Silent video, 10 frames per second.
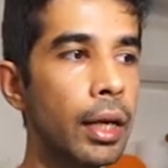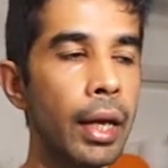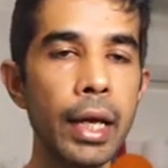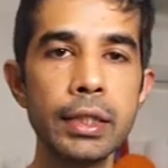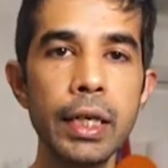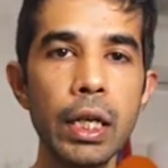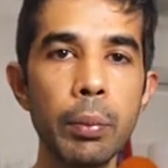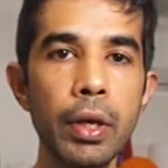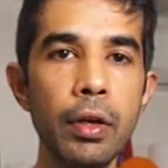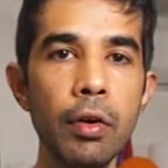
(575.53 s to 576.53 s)

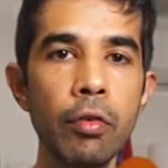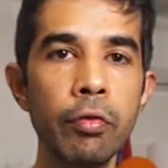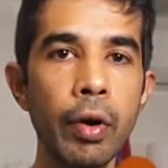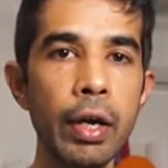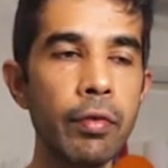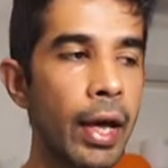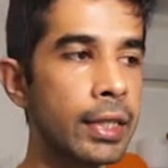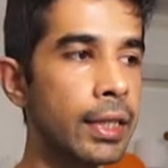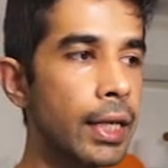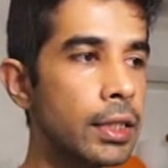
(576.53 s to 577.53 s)
HTTP
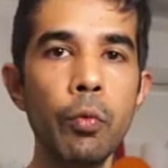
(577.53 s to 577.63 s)
5xx,